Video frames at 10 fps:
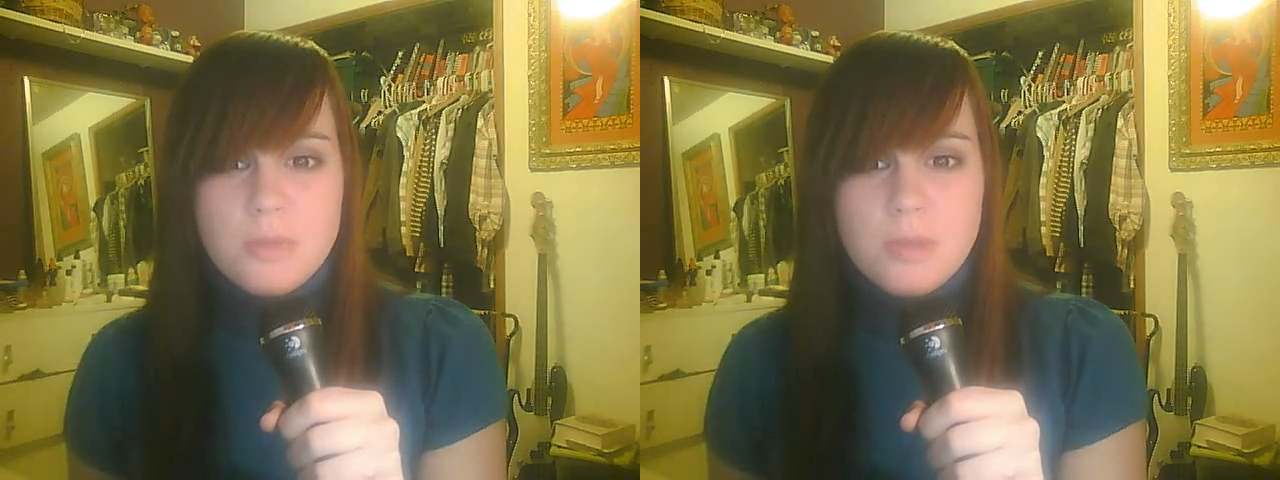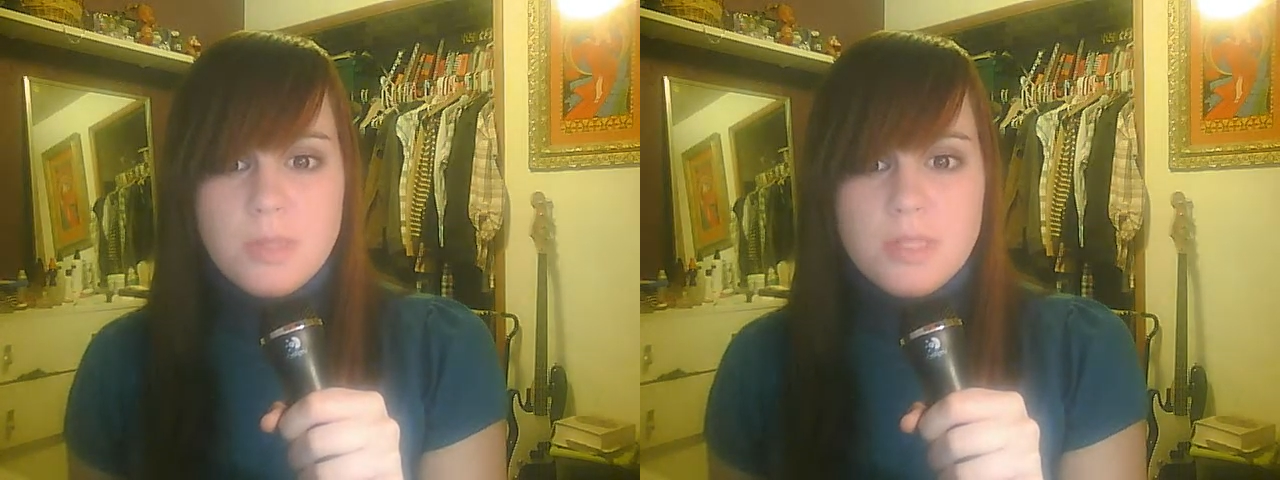
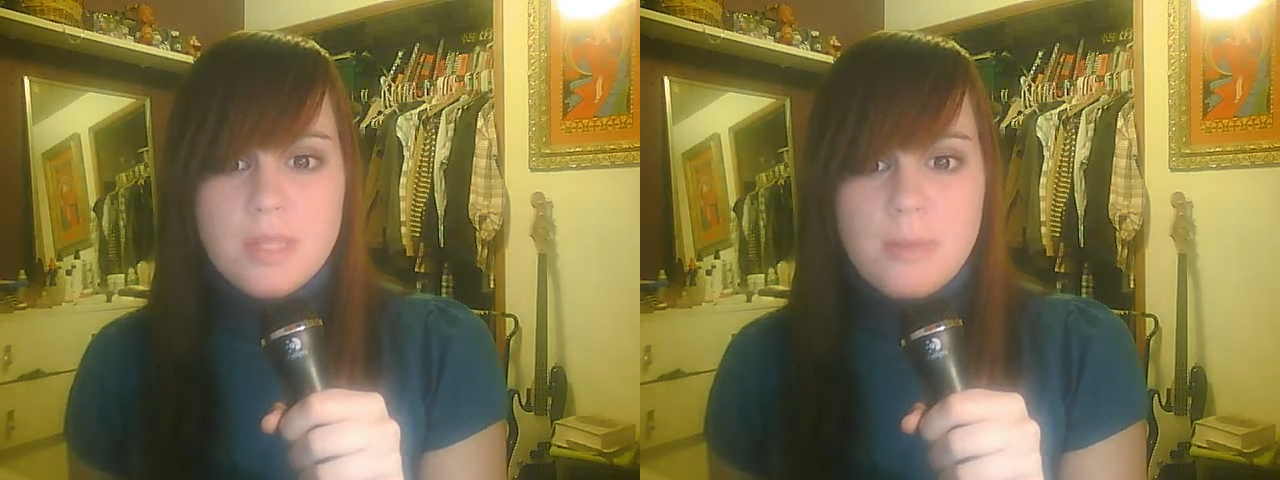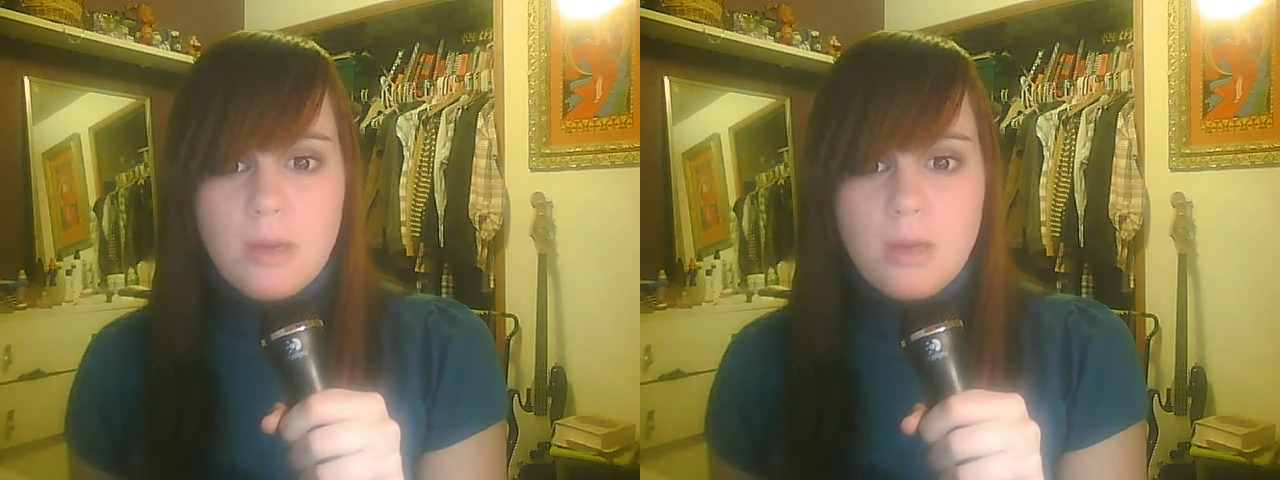could be
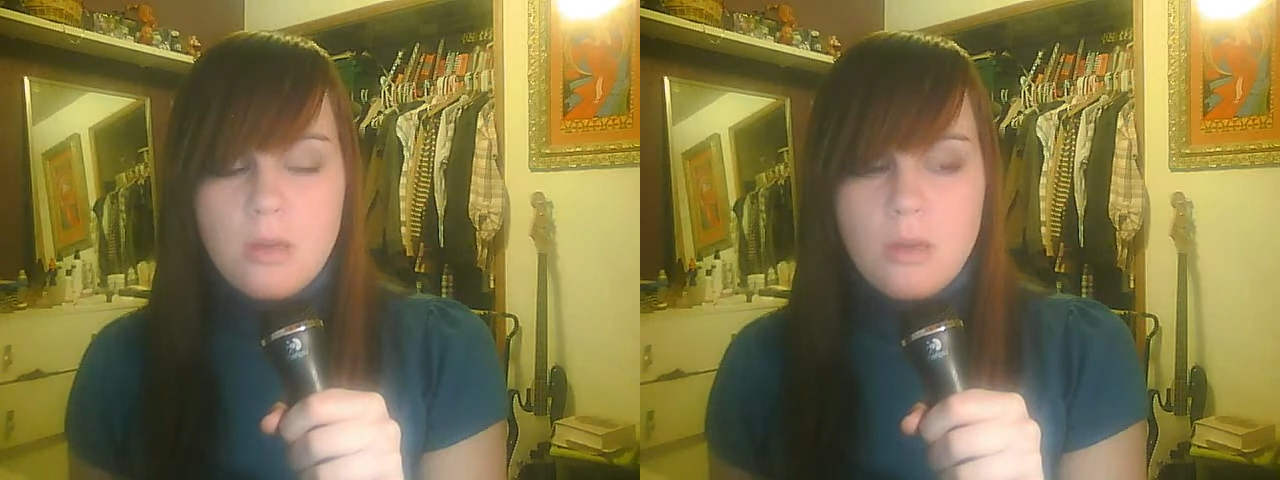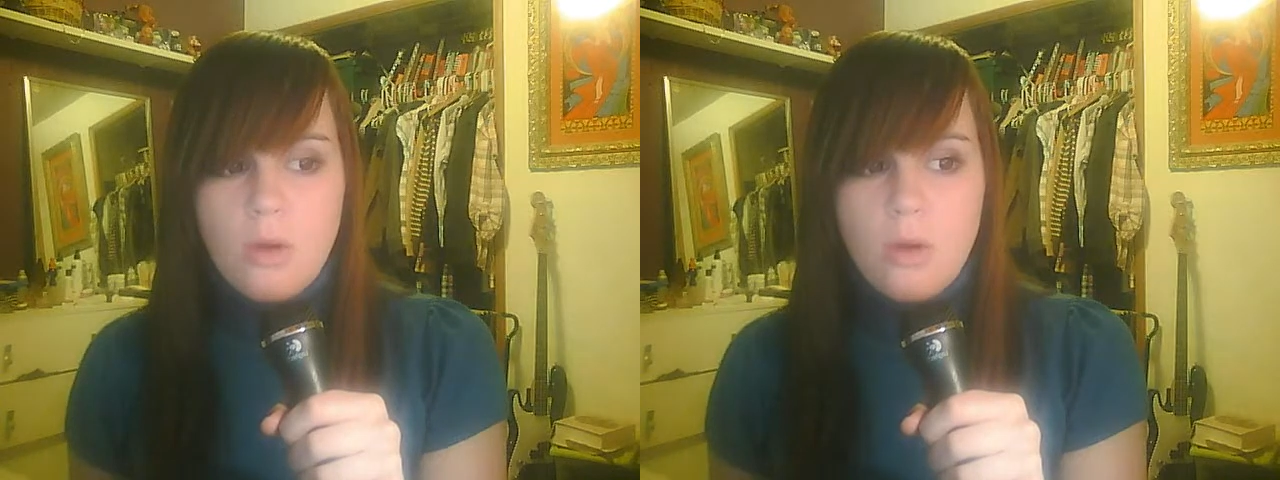
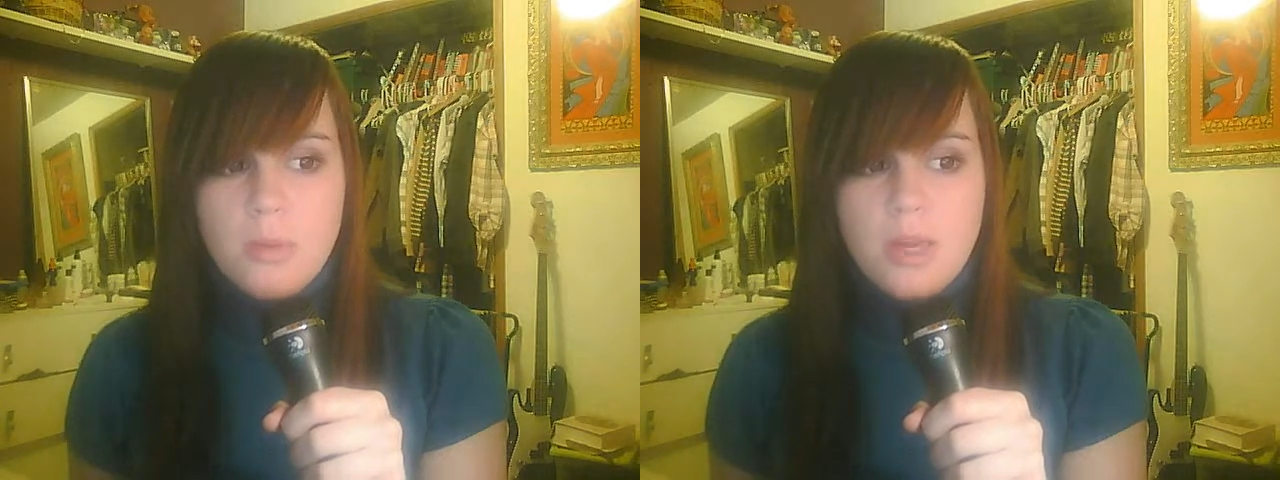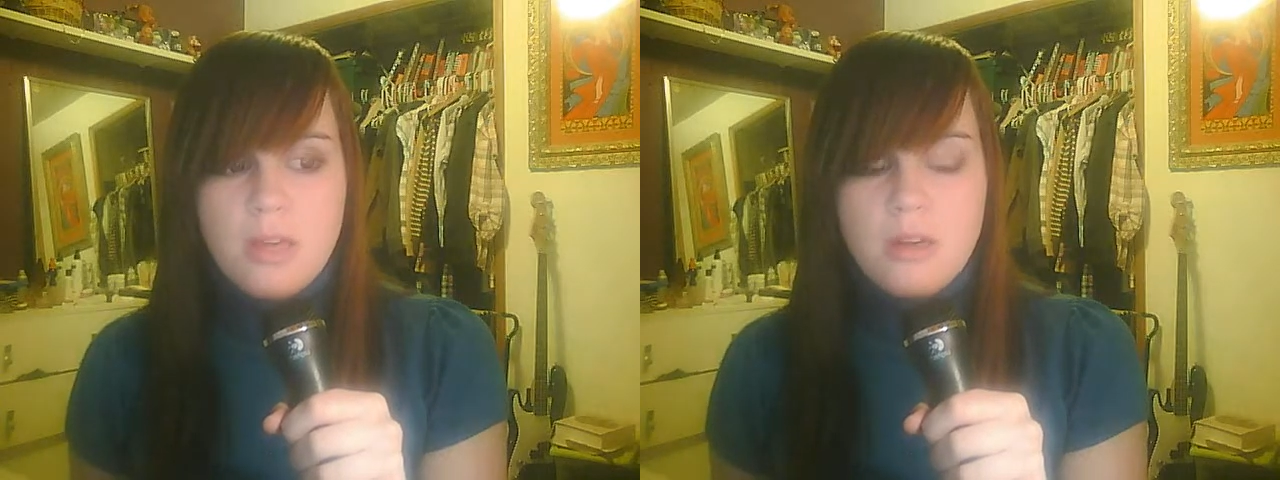
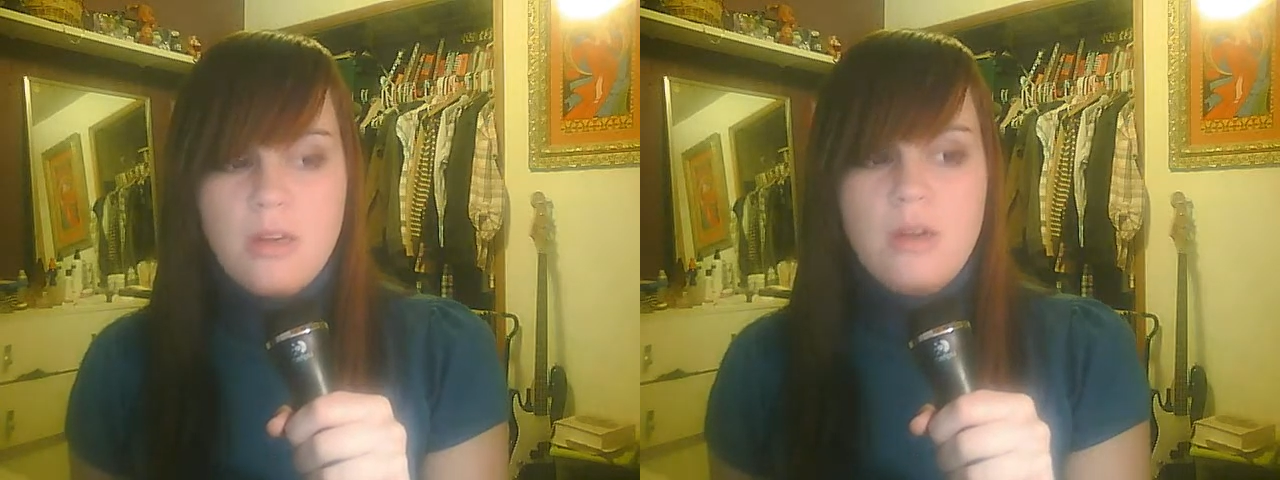semi-homemade.